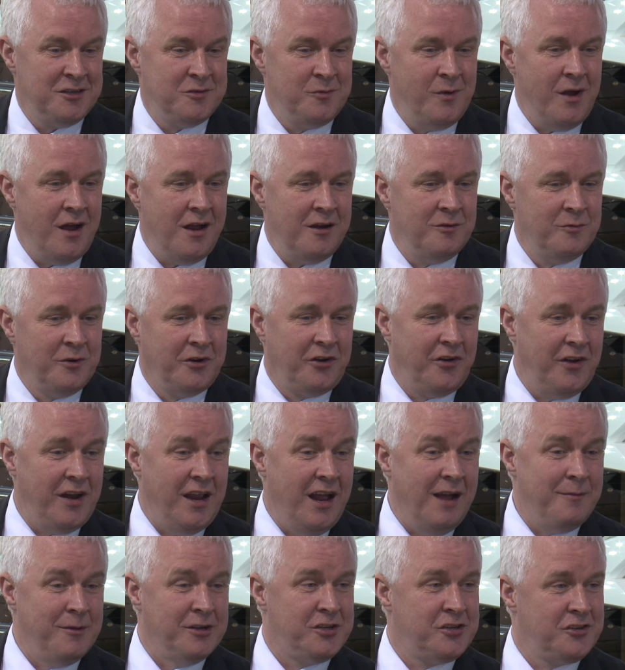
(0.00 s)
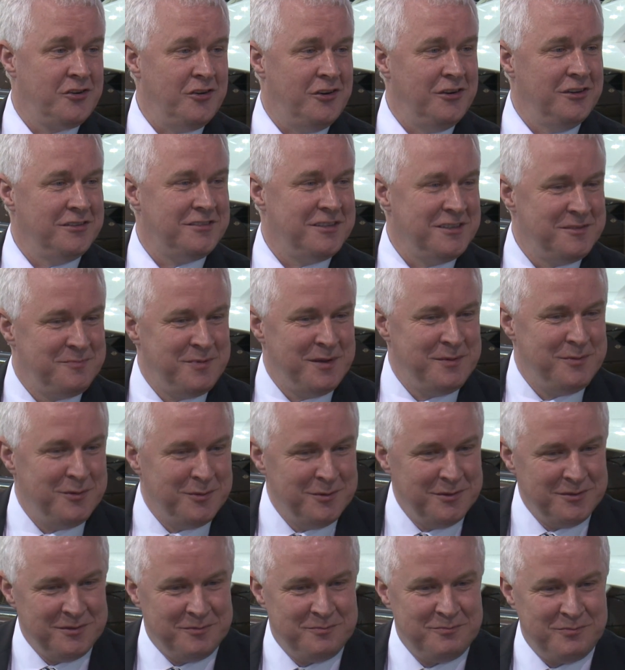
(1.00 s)
Yes, we are. We're great. I'm a Scot, as
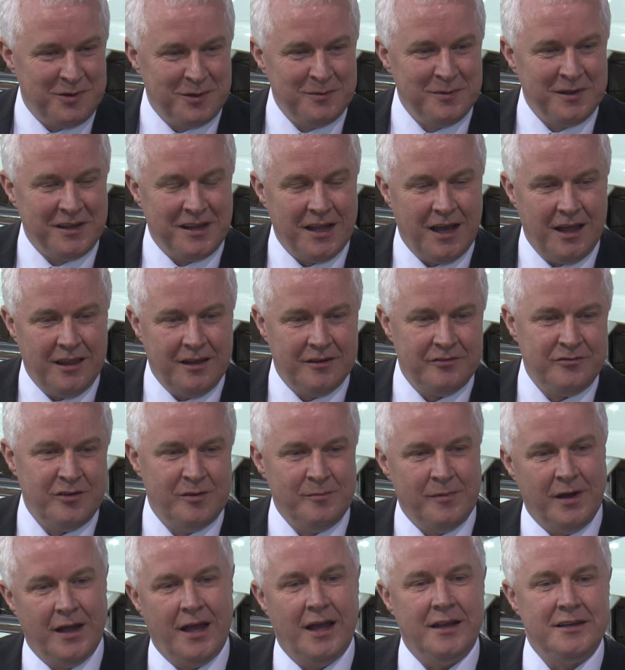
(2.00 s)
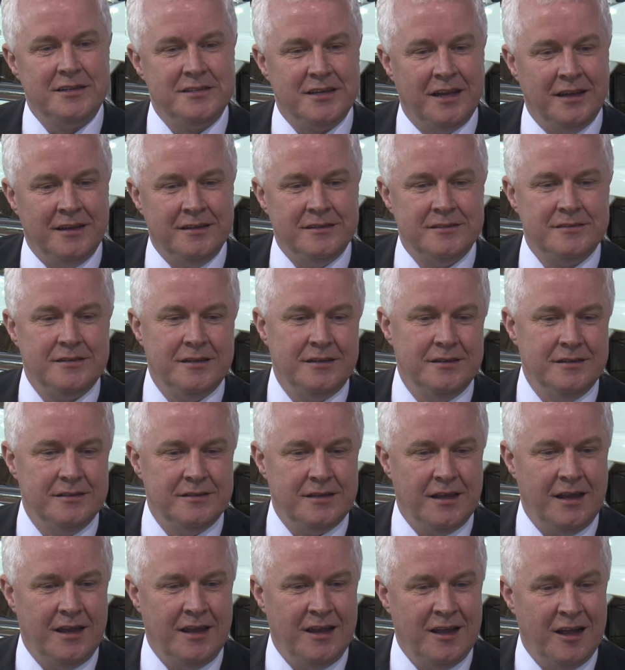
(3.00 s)
people would probably gather from my accent.
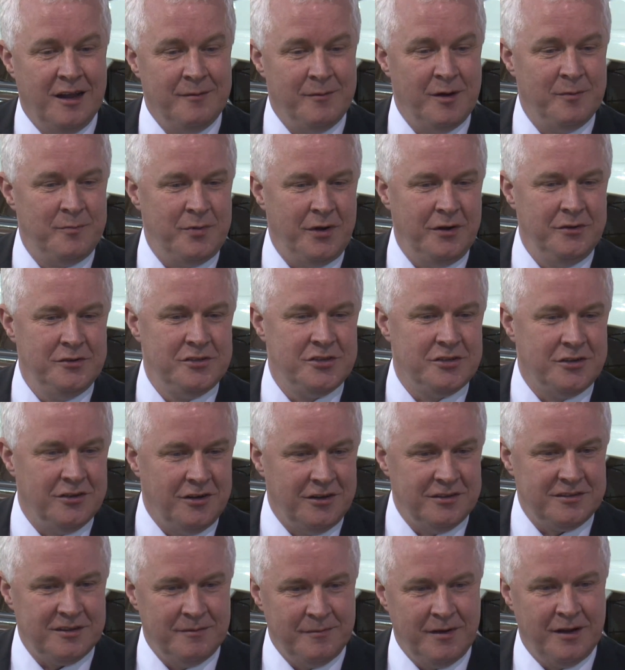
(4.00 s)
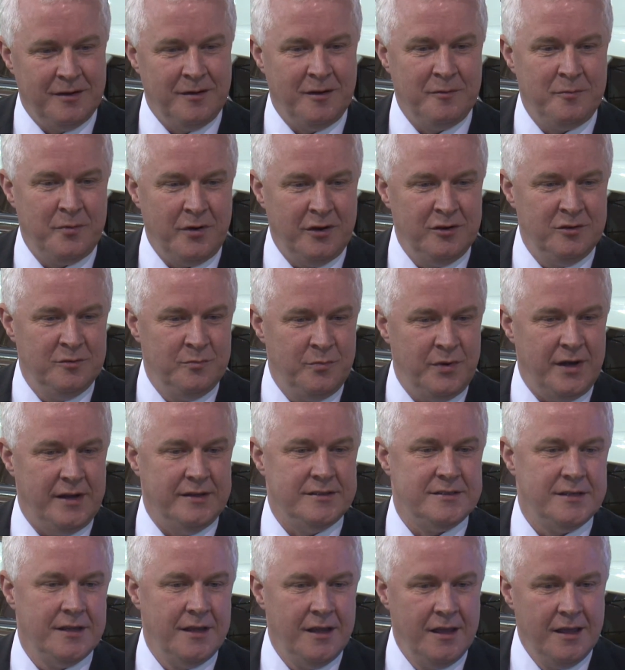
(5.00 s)
And I'm a proud Scot. I'm a proud
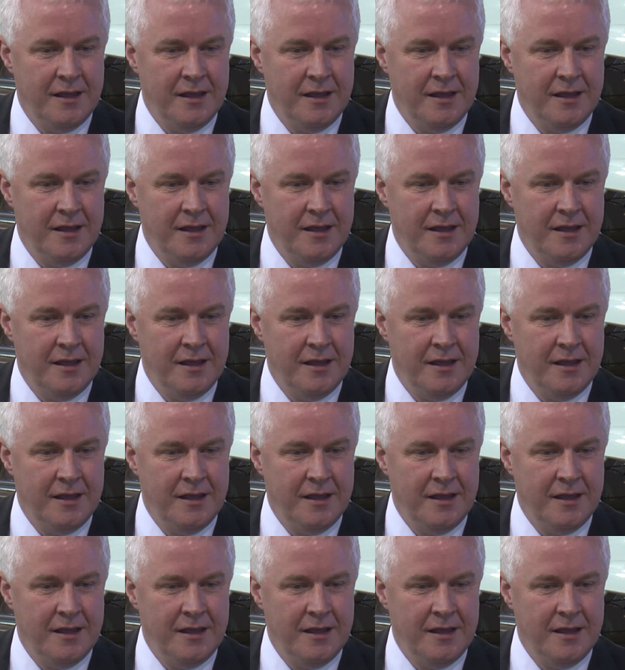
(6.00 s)
Brit.